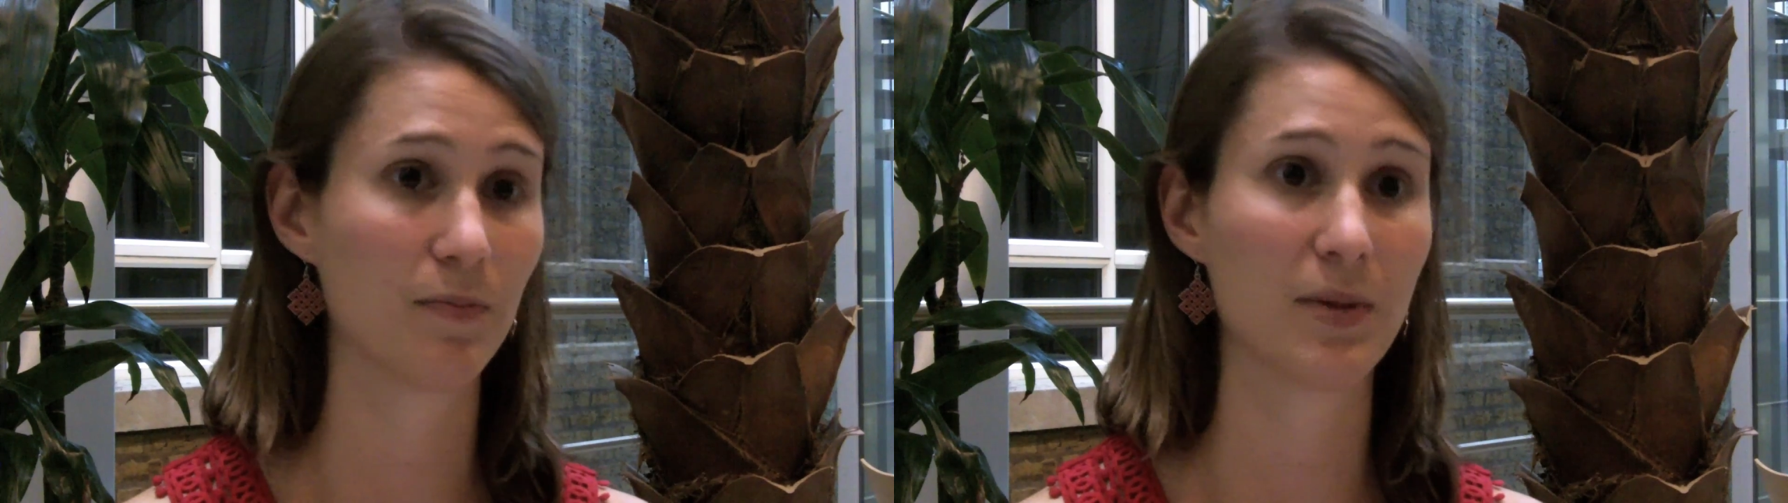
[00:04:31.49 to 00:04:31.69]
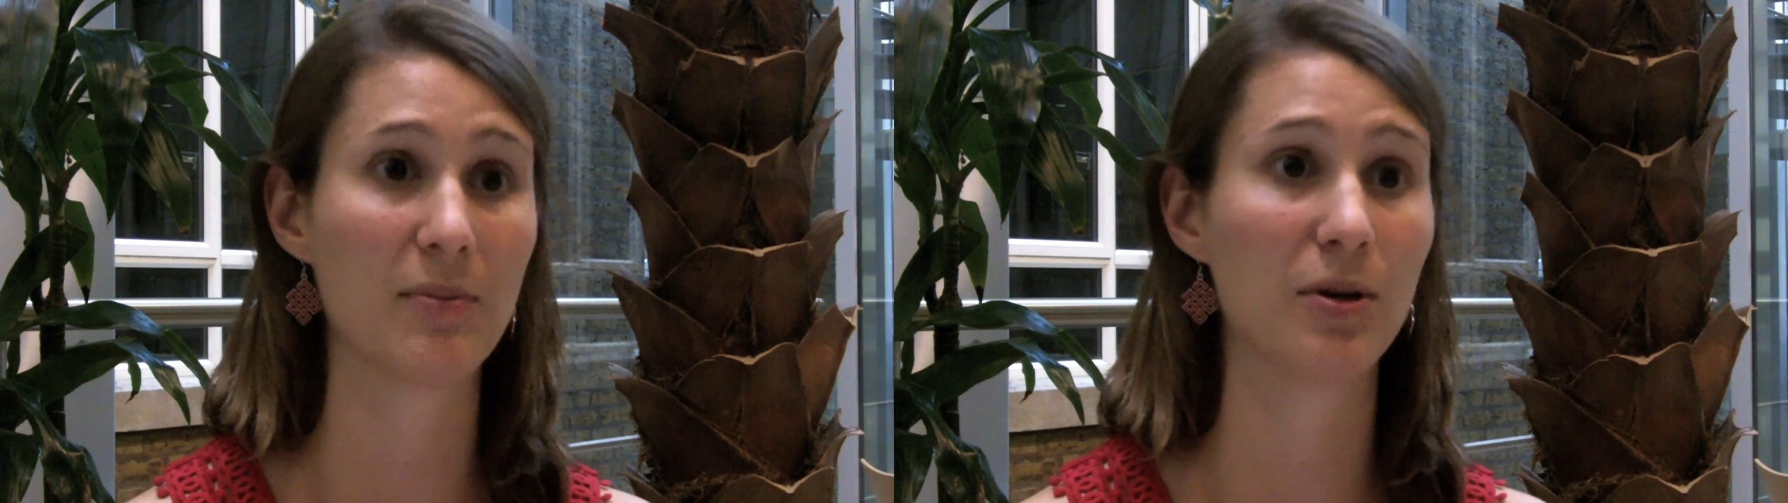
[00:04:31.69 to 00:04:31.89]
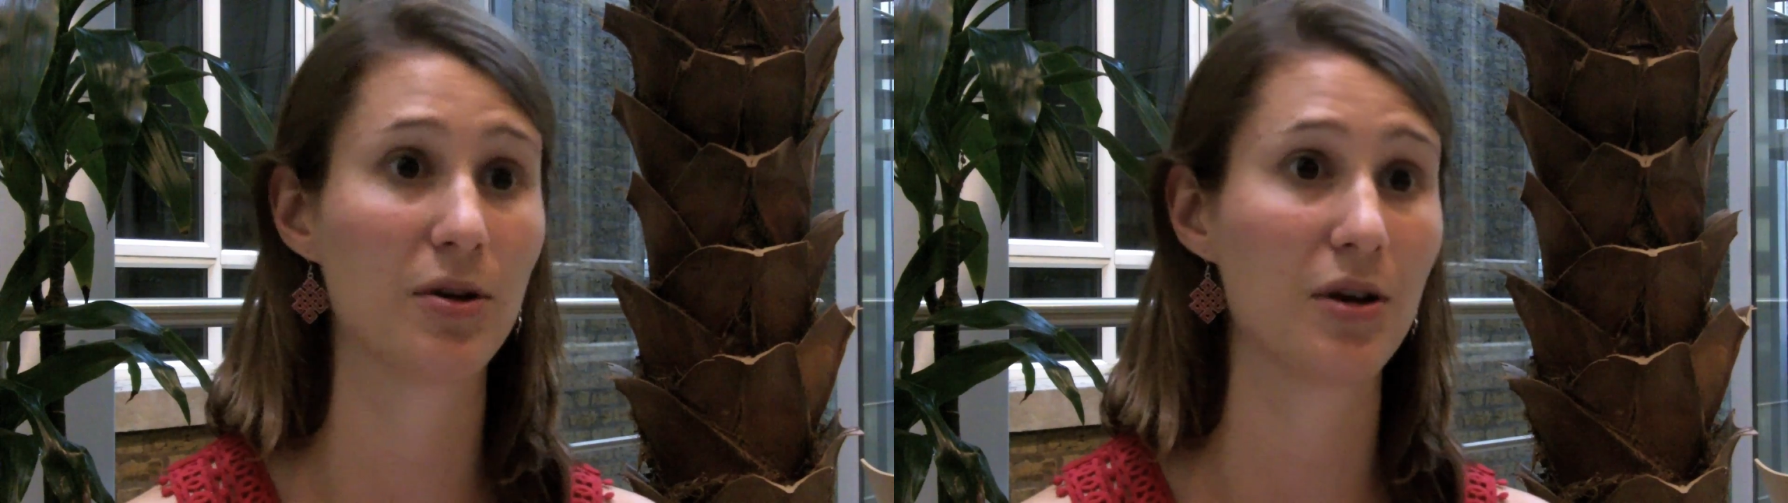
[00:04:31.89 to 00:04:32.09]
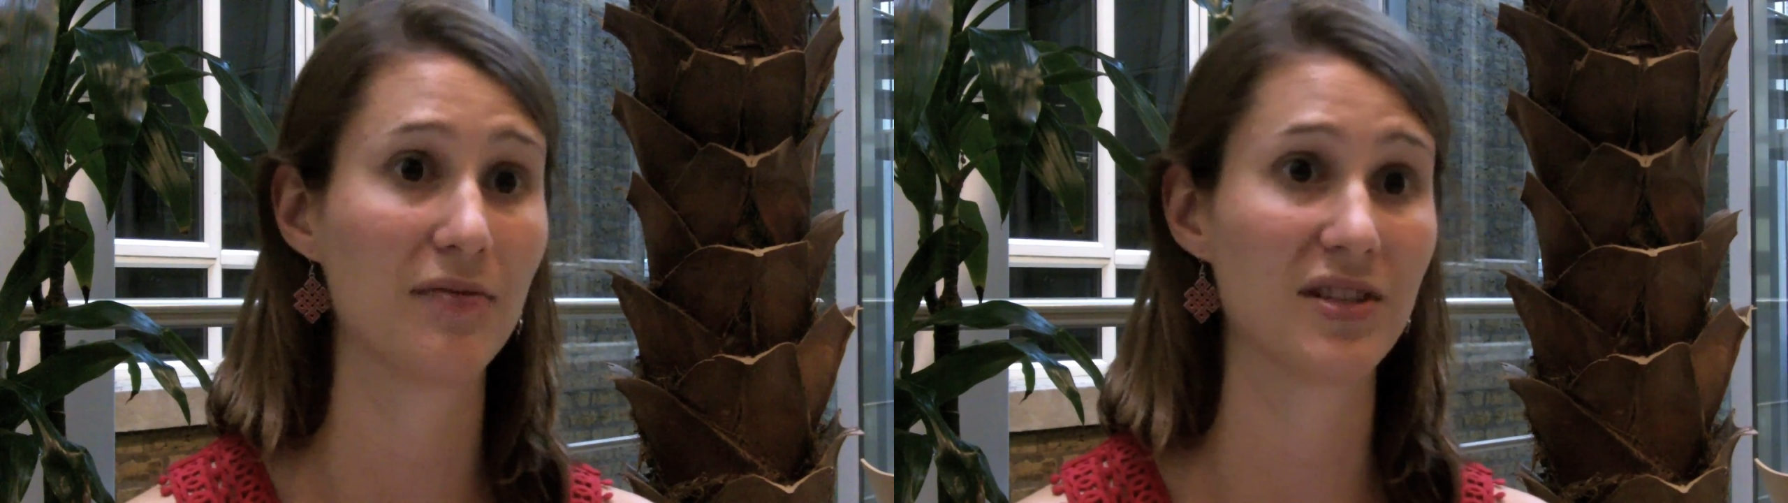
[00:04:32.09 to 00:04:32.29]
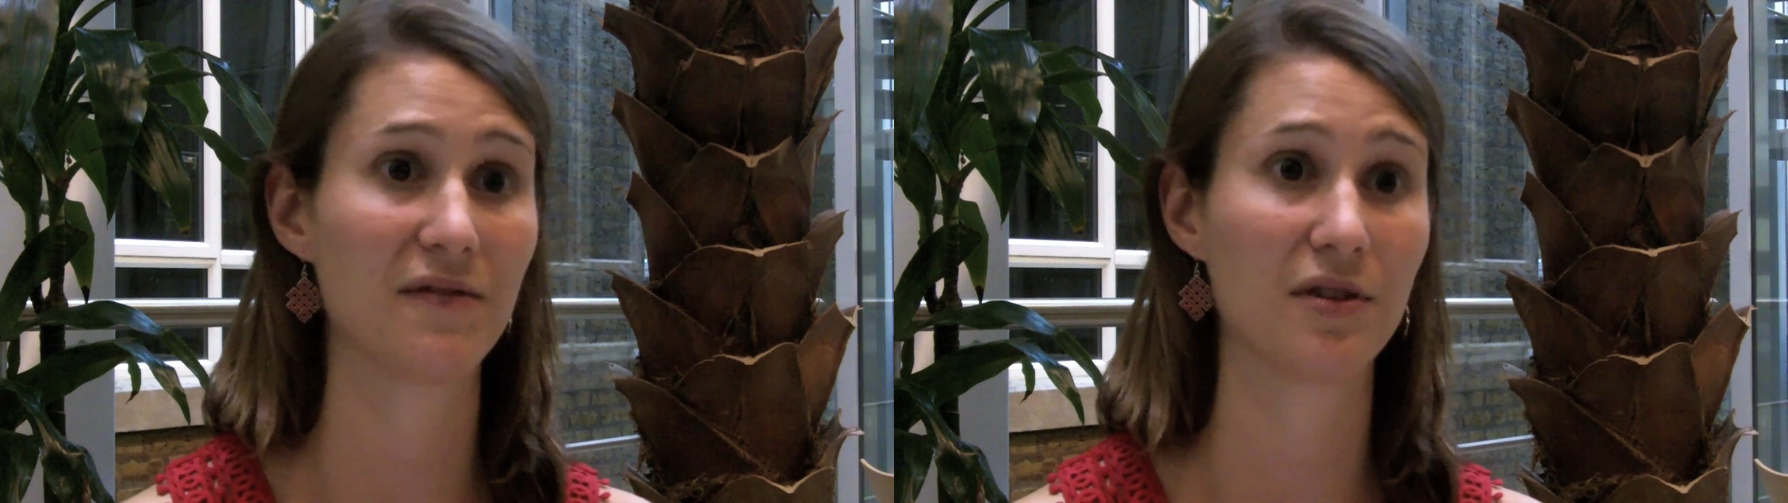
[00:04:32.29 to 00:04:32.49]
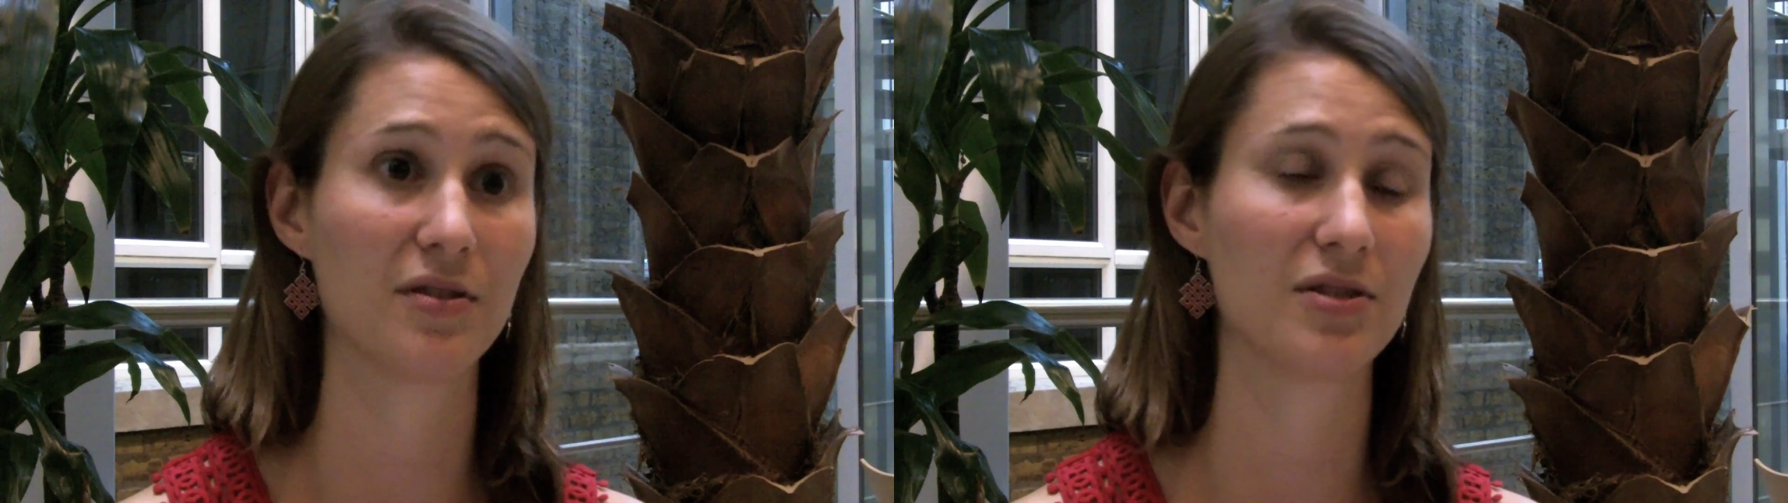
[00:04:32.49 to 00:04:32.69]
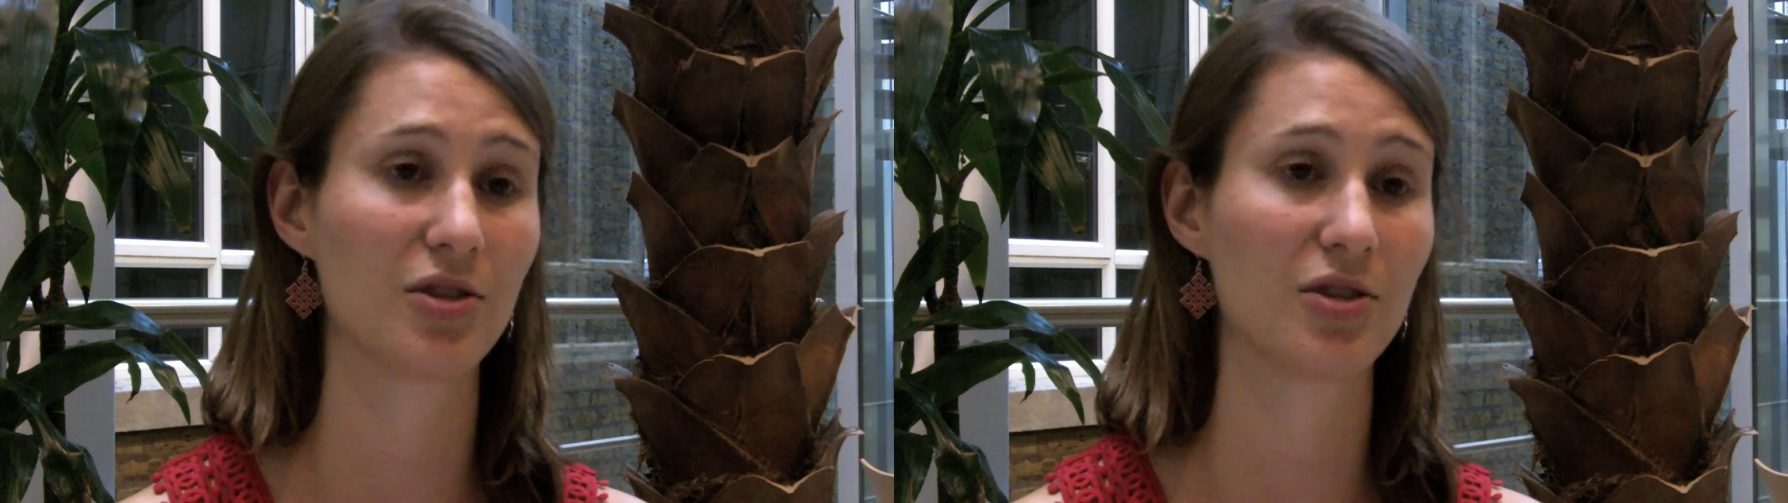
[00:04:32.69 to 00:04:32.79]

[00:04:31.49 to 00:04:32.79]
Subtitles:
people who have different